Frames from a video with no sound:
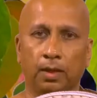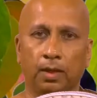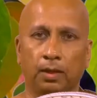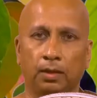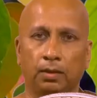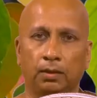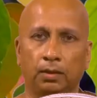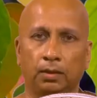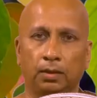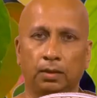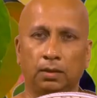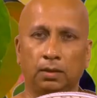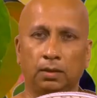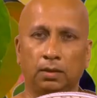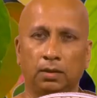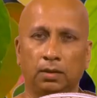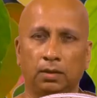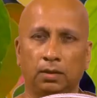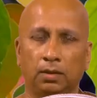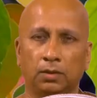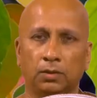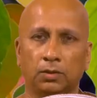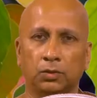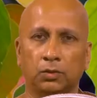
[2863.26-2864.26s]
And
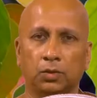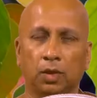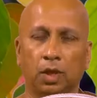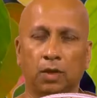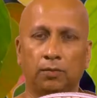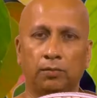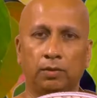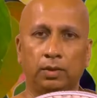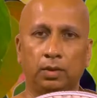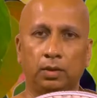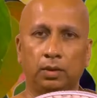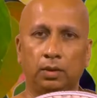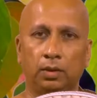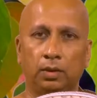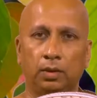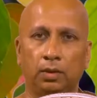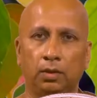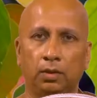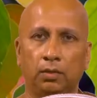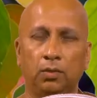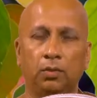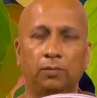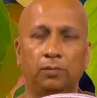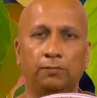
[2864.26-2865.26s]
then so having
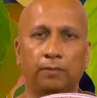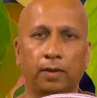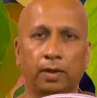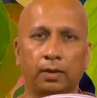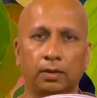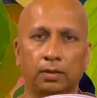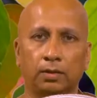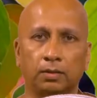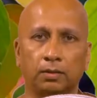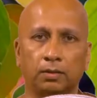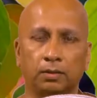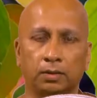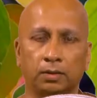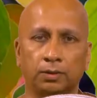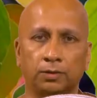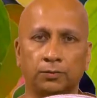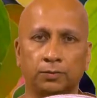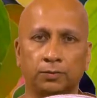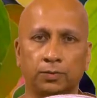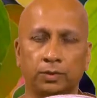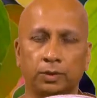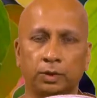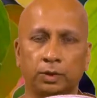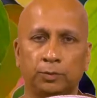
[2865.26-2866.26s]
a good friend,
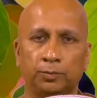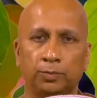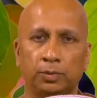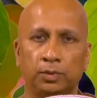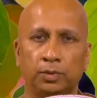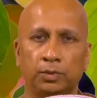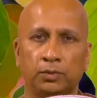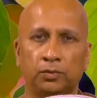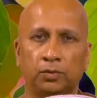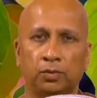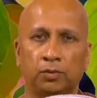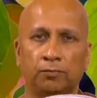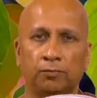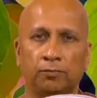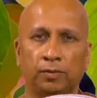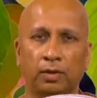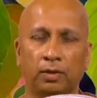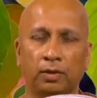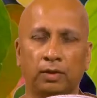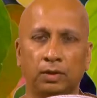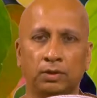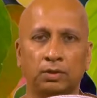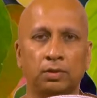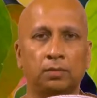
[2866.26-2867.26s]
trustworthy spiritual
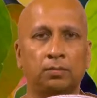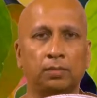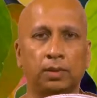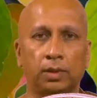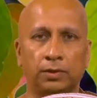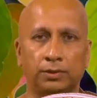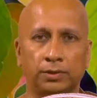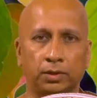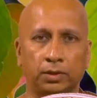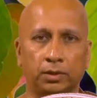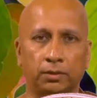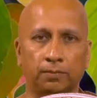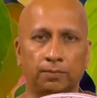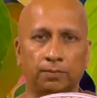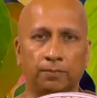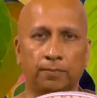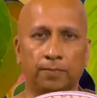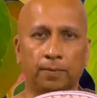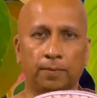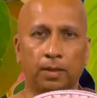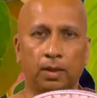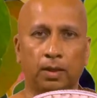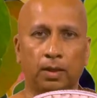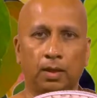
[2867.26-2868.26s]
friend, is a blessing.
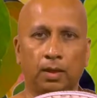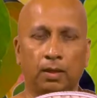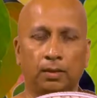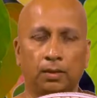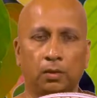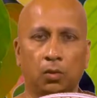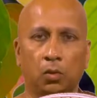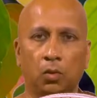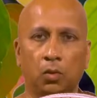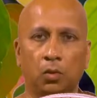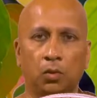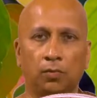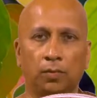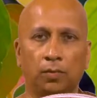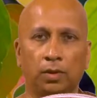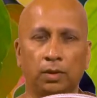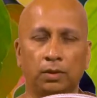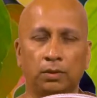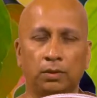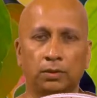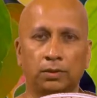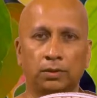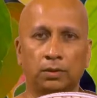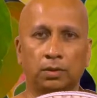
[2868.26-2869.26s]
Then
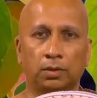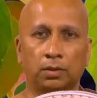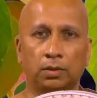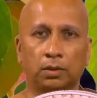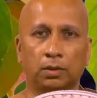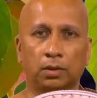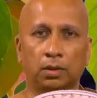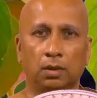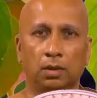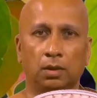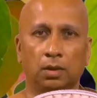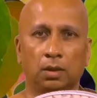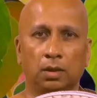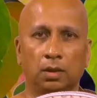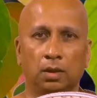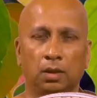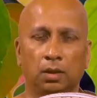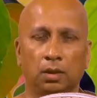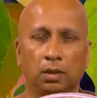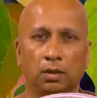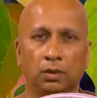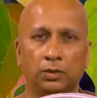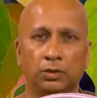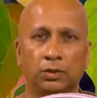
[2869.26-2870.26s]
always
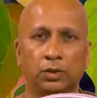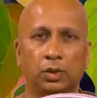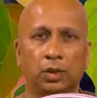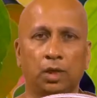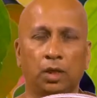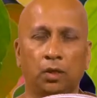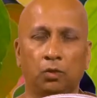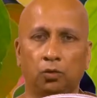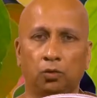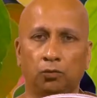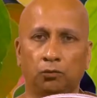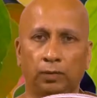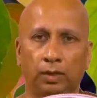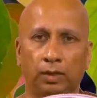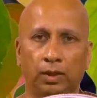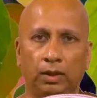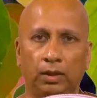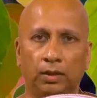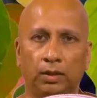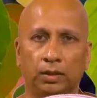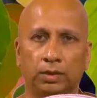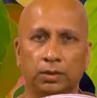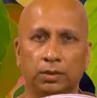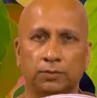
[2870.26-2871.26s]
share your
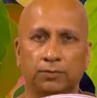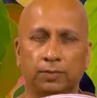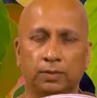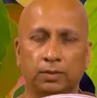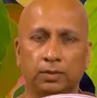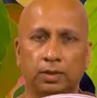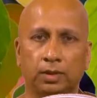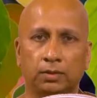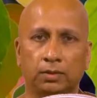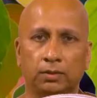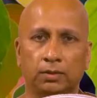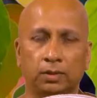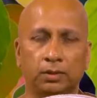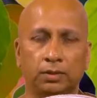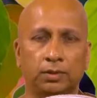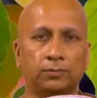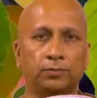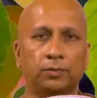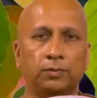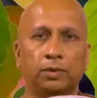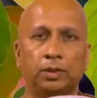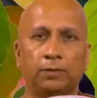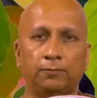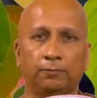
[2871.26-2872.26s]
feelings with the
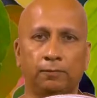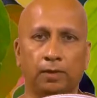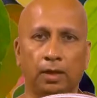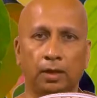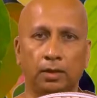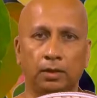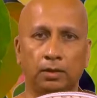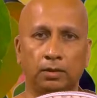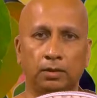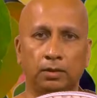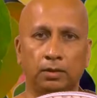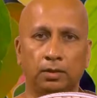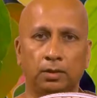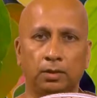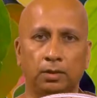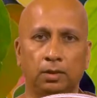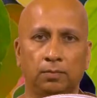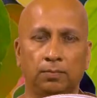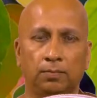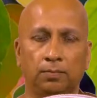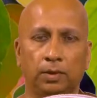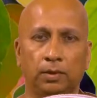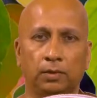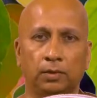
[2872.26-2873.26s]
trustworthy friend,
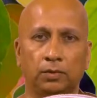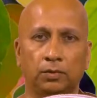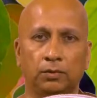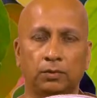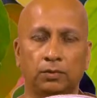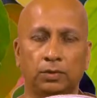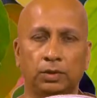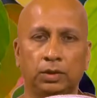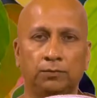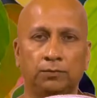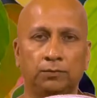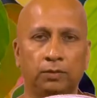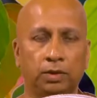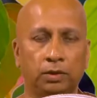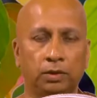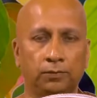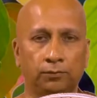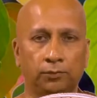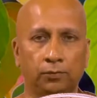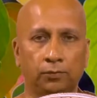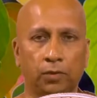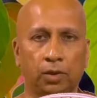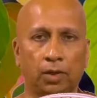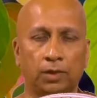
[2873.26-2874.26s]
because even
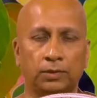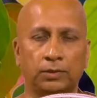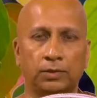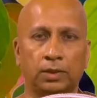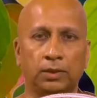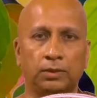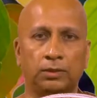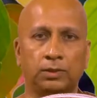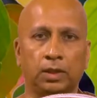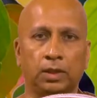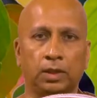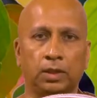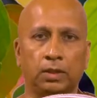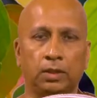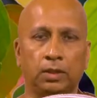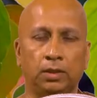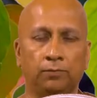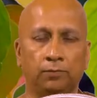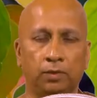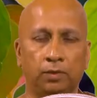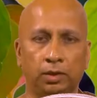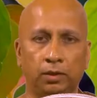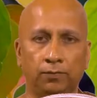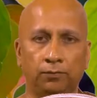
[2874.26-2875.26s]
if you, as I said,
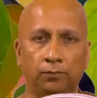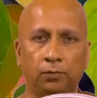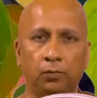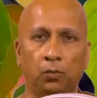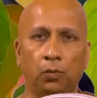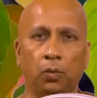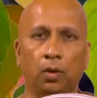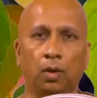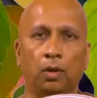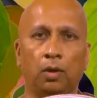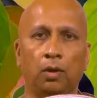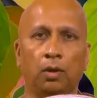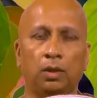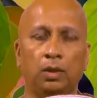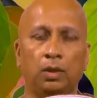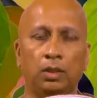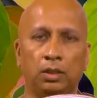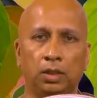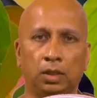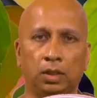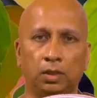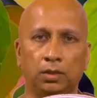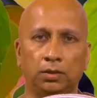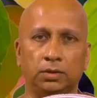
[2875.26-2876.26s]
even if you are
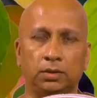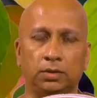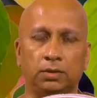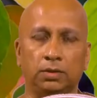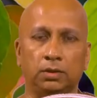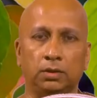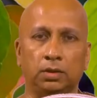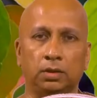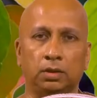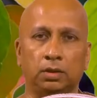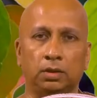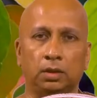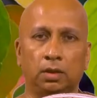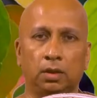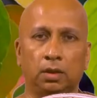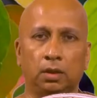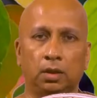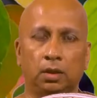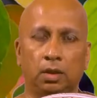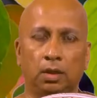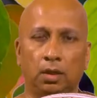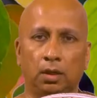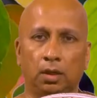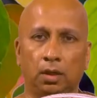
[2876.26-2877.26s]
intelligent,
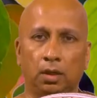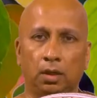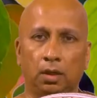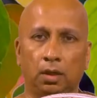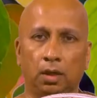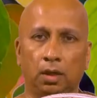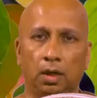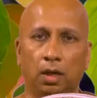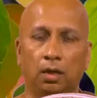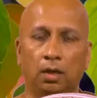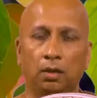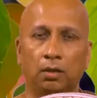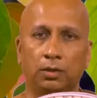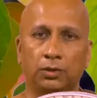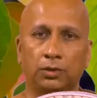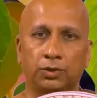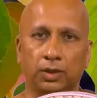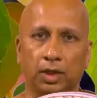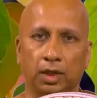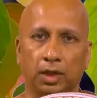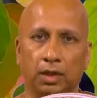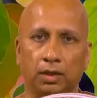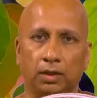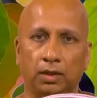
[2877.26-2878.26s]

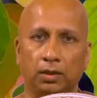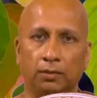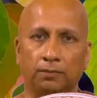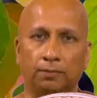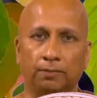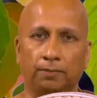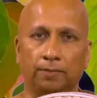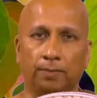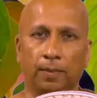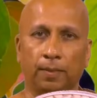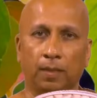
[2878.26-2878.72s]
understanding,